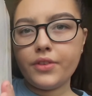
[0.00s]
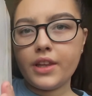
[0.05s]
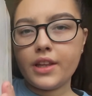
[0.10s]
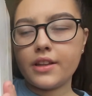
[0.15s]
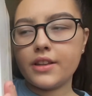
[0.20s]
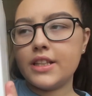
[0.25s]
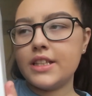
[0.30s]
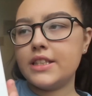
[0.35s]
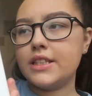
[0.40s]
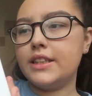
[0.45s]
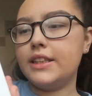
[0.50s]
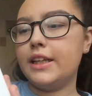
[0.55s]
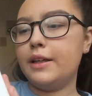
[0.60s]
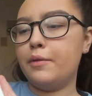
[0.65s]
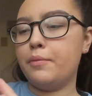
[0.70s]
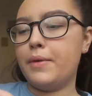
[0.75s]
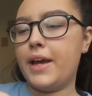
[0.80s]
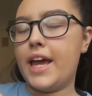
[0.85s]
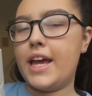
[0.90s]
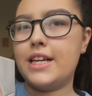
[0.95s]
this is the
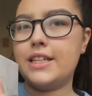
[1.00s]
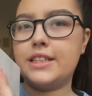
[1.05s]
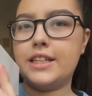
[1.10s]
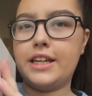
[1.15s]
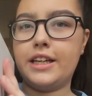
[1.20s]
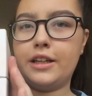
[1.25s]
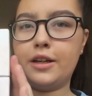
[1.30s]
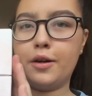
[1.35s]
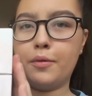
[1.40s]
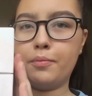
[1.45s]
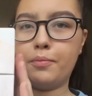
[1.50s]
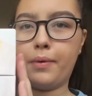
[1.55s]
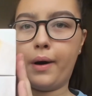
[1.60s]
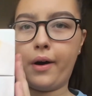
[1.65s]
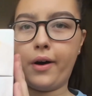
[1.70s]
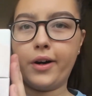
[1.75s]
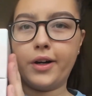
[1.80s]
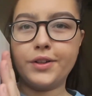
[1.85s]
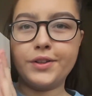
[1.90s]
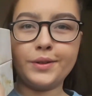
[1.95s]
amazing
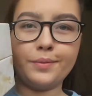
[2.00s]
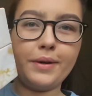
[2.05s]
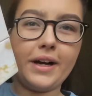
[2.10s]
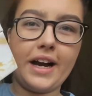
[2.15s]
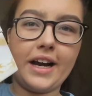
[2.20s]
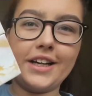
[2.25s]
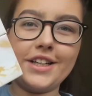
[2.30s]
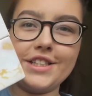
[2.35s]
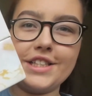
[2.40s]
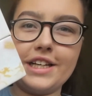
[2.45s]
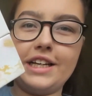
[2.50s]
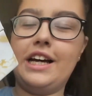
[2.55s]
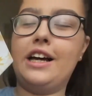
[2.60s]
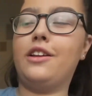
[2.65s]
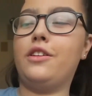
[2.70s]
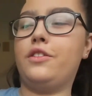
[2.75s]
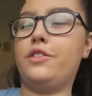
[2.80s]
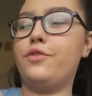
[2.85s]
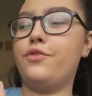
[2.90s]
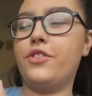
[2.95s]
box packaging. I
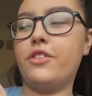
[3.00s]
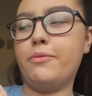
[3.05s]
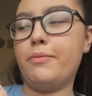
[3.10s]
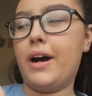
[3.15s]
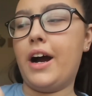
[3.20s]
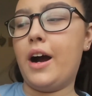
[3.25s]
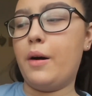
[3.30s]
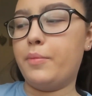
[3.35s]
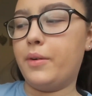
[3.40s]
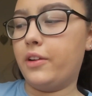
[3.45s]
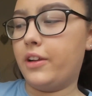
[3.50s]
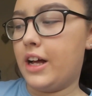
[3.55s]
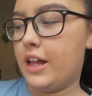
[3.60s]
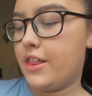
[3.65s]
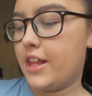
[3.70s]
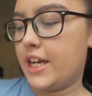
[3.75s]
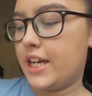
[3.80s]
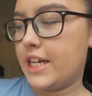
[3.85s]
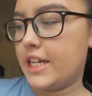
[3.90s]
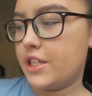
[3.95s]
love the marble. I
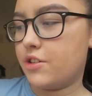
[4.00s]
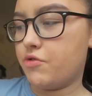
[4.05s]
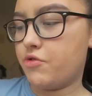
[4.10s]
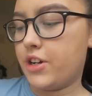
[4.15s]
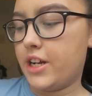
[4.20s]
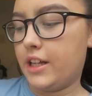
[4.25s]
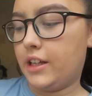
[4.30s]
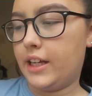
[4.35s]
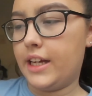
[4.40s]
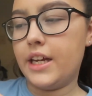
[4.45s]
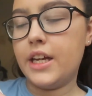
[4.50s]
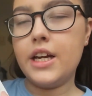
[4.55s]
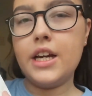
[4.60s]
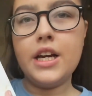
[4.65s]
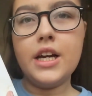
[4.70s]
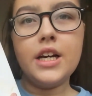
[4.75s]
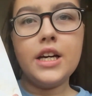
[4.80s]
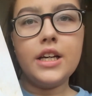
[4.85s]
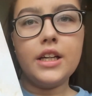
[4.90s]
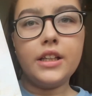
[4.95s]
think it's really
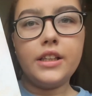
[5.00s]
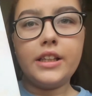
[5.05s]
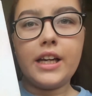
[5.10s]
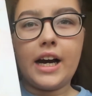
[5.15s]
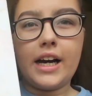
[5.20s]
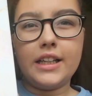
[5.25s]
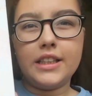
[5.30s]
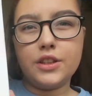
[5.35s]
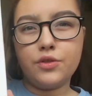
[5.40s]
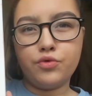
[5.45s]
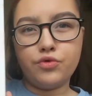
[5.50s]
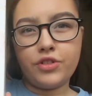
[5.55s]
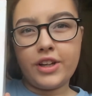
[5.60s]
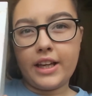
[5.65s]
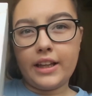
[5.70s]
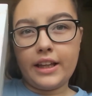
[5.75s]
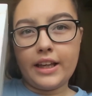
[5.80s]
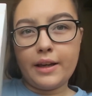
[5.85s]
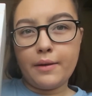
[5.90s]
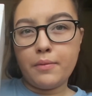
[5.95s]
nice and
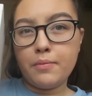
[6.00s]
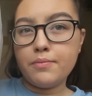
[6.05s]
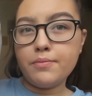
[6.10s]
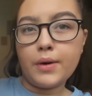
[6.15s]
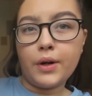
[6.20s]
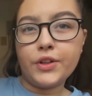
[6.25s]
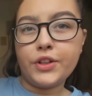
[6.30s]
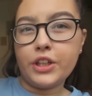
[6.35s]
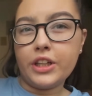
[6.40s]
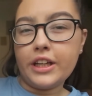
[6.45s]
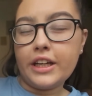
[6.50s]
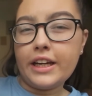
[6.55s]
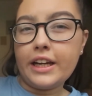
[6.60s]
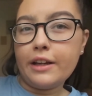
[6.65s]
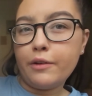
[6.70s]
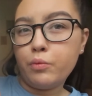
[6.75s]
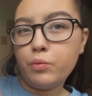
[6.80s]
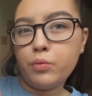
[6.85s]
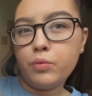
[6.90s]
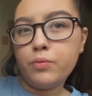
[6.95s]
really modern, and
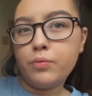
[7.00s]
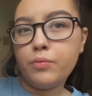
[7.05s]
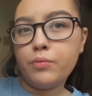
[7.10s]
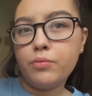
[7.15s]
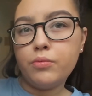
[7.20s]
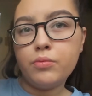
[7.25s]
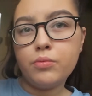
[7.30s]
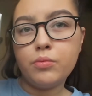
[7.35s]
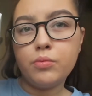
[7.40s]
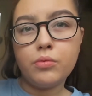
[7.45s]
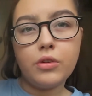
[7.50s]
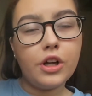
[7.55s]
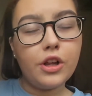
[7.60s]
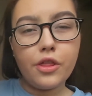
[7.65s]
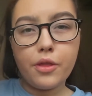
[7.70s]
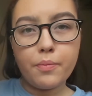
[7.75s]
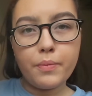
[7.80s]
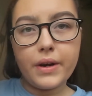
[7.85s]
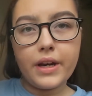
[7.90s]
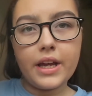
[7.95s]
in
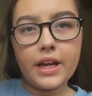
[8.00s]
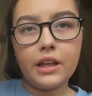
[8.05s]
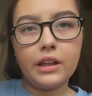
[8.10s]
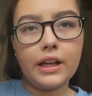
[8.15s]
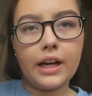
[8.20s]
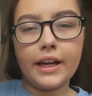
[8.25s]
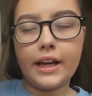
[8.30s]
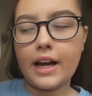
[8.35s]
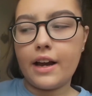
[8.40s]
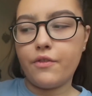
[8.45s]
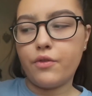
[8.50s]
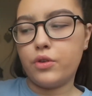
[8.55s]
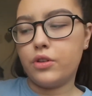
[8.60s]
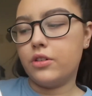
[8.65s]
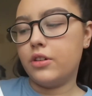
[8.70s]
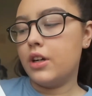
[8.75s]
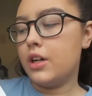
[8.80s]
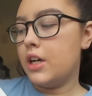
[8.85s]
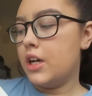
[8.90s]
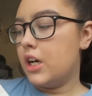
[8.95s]
at the minute, like,
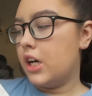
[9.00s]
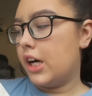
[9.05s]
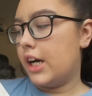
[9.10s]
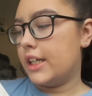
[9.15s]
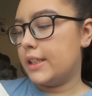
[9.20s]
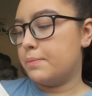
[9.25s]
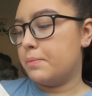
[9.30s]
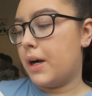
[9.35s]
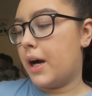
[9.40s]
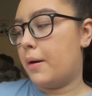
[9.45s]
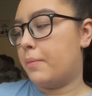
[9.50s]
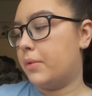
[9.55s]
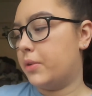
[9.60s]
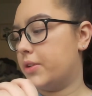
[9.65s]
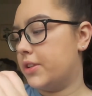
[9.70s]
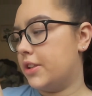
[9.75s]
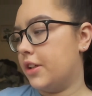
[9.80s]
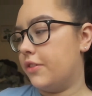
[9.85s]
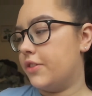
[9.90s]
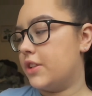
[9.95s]
everyone has marble
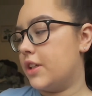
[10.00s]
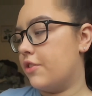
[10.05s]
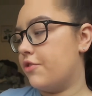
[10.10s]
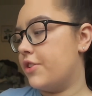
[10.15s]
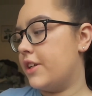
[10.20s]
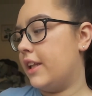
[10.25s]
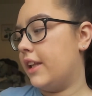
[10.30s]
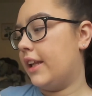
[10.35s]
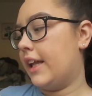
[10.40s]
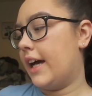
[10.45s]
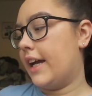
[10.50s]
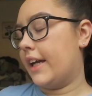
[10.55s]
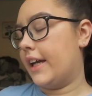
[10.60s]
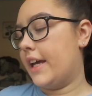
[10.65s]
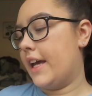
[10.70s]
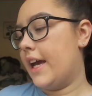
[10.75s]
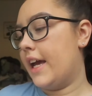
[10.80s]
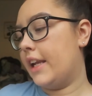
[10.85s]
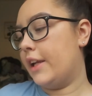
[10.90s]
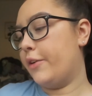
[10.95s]
stuff, so I really
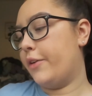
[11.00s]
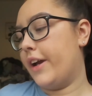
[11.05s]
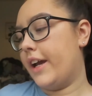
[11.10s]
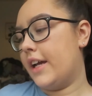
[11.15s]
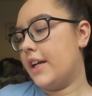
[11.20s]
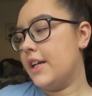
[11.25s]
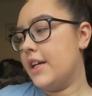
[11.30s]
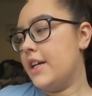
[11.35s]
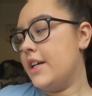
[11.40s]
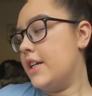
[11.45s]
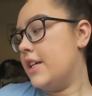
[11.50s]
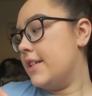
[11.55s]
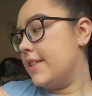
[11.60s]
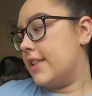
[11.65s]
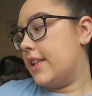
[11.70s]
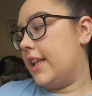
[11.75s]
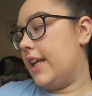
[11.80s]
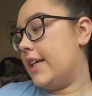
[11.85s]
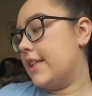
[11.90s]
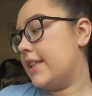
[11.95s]
like it. Anyway,
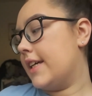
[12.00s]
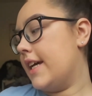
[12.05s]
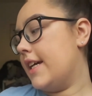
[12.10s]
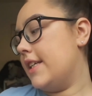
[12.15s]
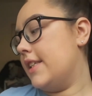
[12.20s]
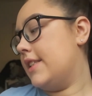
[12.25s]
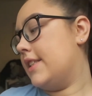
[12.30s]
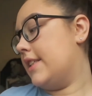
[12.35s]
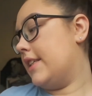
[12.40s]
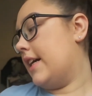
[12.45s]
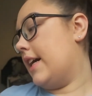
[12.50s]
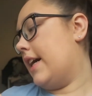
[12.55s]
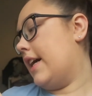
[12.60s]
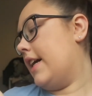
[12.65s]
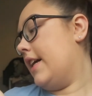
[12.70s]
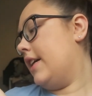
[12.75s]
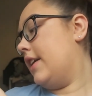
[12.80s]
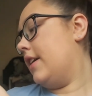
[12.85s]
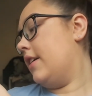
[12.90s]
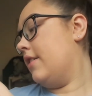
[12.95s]
so let's get
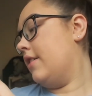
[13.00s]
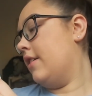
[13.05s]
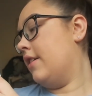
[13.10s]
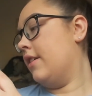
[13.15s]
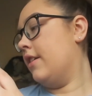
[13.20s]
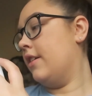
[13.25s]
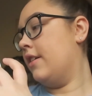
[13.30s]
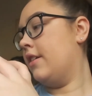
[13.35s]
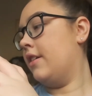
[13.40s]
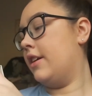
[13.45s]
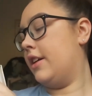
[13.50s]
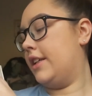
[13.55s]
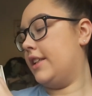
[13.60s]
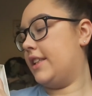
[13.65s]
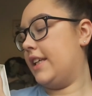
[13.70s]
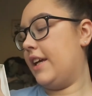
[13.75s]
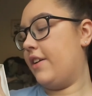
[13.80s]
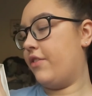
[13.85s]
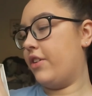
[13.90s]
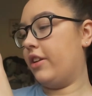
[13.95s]
inside.
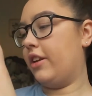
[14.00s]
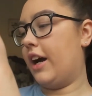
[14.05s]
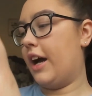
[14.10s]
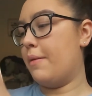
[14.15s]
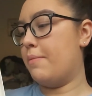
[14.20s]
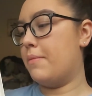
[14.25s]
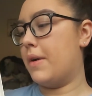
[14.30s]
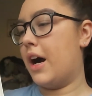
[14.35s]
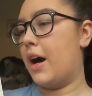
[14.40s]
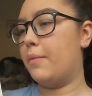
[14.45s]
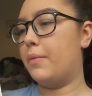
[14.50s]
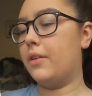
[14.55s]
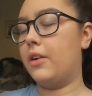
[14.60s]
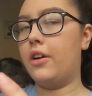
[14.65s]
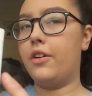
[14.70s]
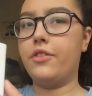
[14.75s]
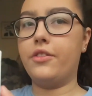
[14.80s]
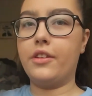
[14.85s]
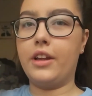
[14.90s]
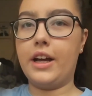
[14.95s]
It's even like marble
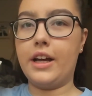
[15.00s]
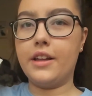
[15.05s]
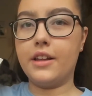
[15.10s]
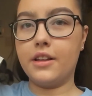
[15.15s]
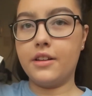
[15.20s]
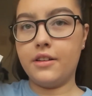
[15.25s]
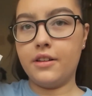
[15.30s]
on like